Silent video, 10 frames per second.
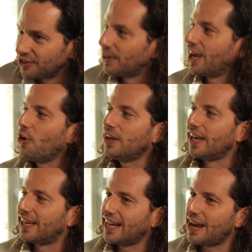You're like,
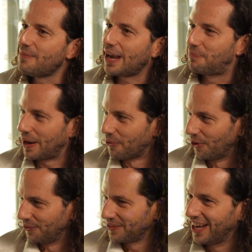okay, can I make
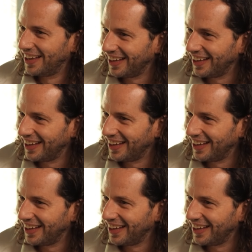payroll? Yeah.